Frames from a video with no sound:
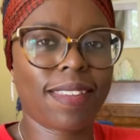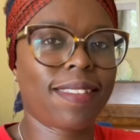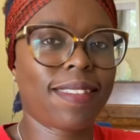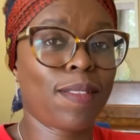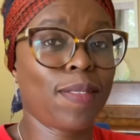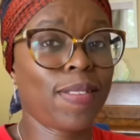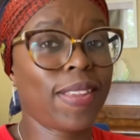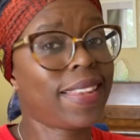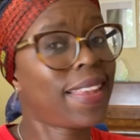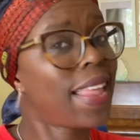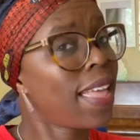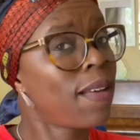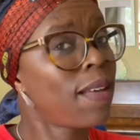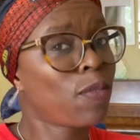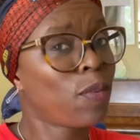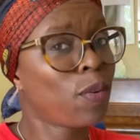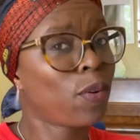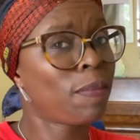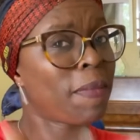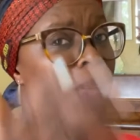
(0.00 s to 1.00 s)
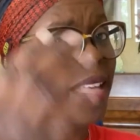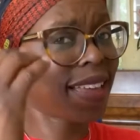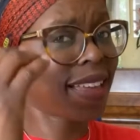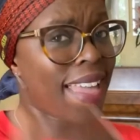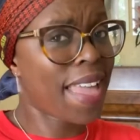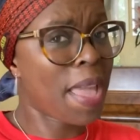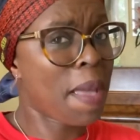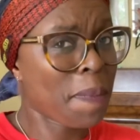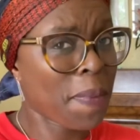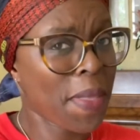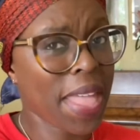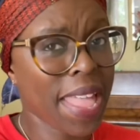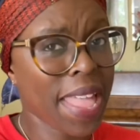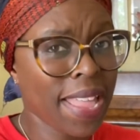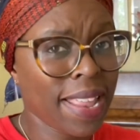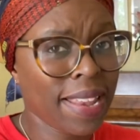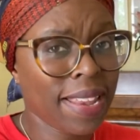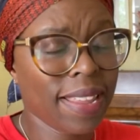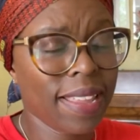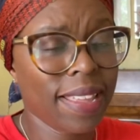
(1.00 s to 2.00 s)
So today I'm talking about getting
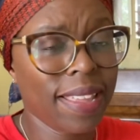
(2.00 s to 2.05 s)
paid.